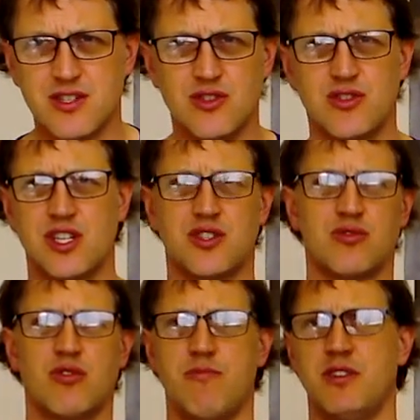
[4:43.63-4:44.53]
traditional
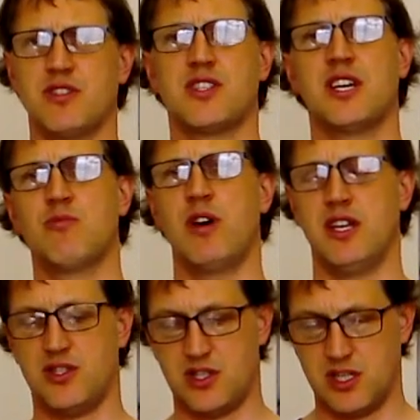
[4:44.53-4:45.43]
grip in the same way
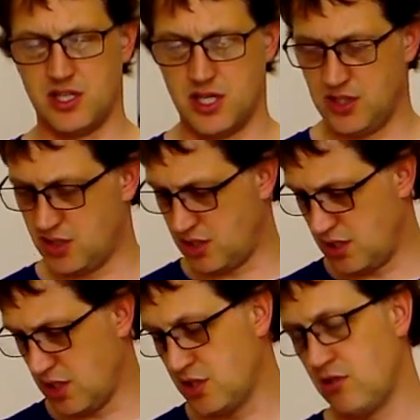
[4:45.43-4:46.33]
as
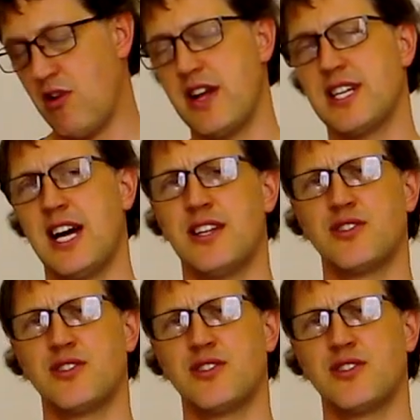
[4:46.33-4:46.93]
the right hand.